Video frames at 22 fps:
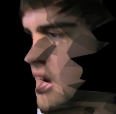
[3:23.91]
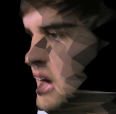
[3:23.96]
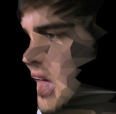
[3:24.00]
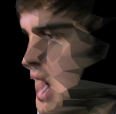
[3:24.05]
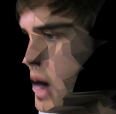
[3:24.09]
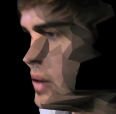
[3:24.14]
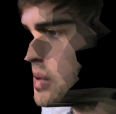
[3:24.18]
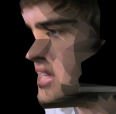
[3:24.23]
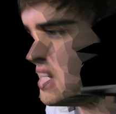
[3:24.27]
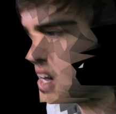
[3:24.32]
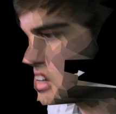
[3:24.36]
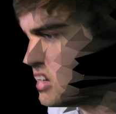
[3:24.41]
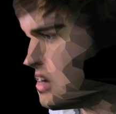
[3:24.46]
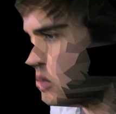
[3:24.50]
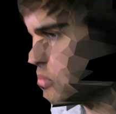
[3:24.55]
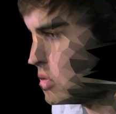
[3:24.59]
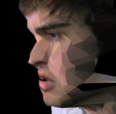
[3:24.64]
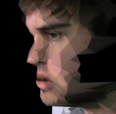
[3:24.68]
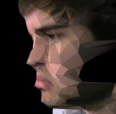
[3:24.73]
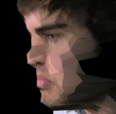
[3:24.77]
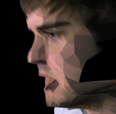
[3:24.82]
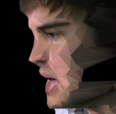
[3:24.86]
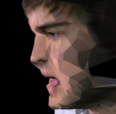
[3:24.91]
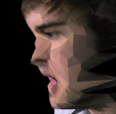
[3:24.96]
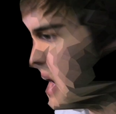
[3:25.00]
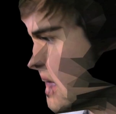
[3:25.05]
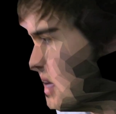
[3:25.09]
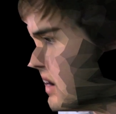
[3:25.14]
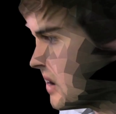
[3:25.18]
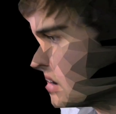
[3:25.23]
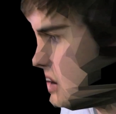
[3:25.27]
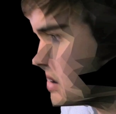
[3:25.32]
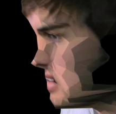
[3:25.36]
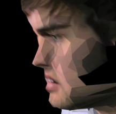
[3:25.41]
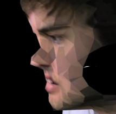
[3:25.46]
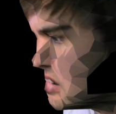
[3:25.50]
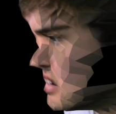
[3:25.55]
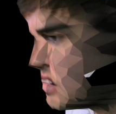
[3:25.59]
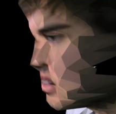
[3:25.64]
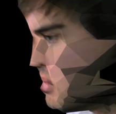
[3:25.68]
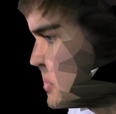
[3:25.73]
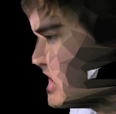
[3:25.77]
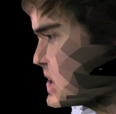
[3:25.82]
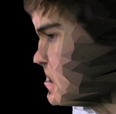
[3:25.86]
I was actually put back
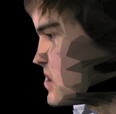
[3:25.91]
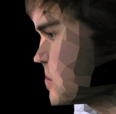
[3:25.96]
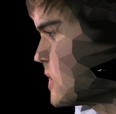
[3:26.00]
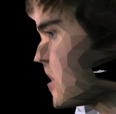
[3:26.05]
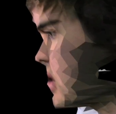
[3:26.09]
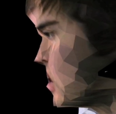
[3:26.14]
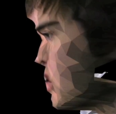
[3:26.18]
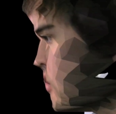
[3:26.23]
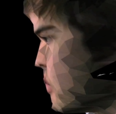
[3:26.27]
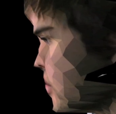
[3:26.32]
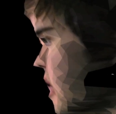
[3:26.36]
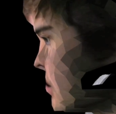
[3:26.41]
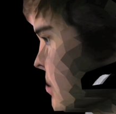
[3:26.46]
in the place where I grew